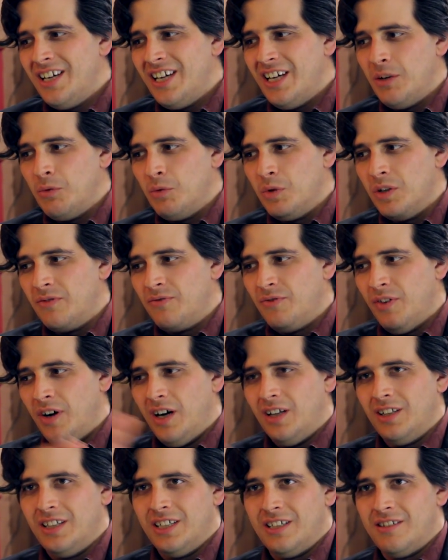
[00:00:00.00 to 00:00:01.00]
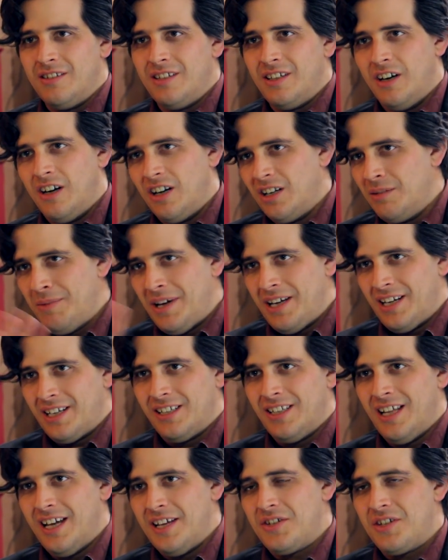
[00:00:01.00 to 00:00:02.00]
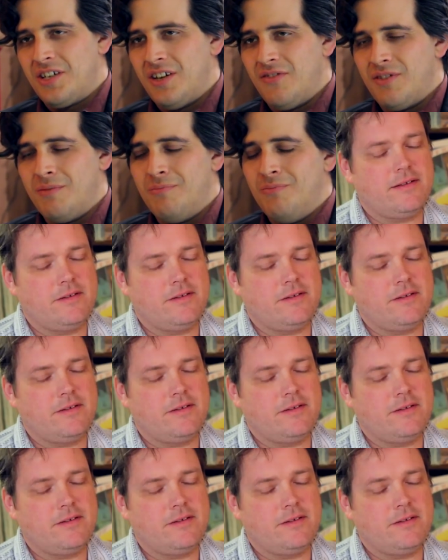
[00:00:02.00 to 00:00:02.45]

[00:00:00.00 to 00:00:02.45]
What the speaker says: it would fall into the automatic classic of